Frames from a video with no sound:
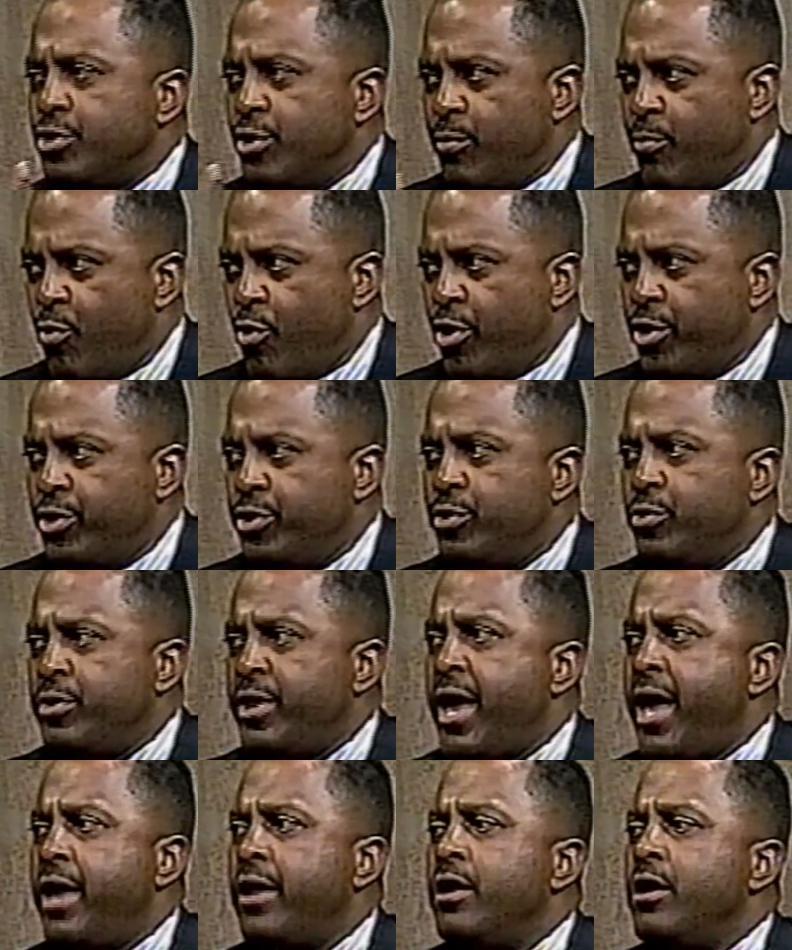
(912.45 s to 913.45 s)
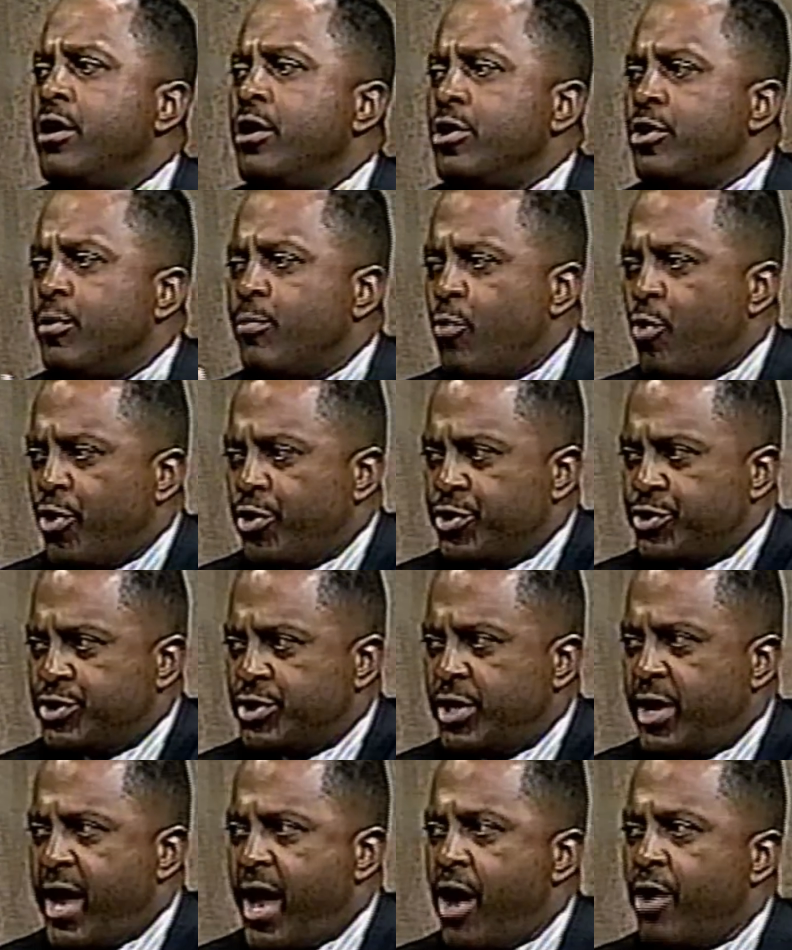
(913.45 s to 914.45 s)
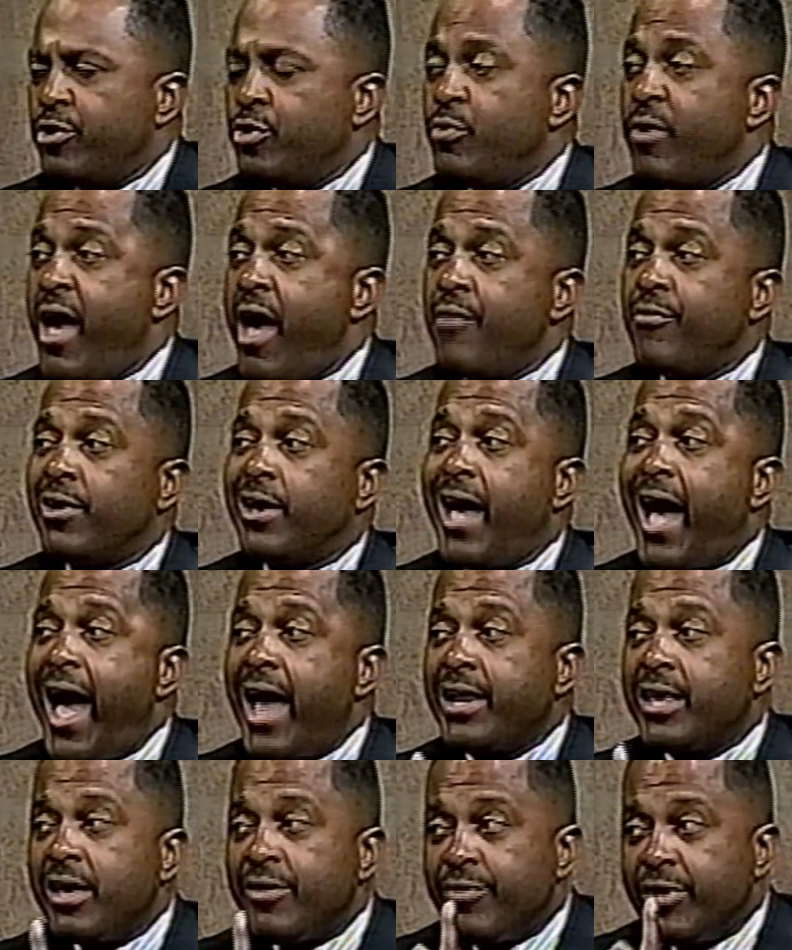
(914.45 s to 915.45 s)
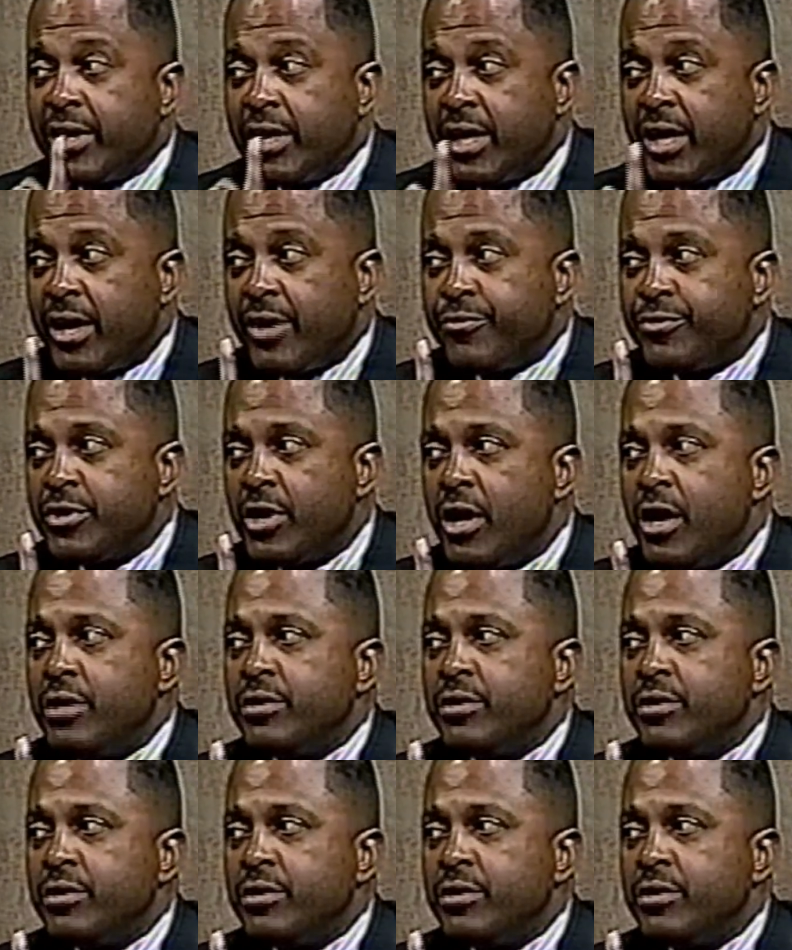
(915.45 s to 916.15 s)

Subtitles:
And the more you do that, the more you see how you have a God-given gift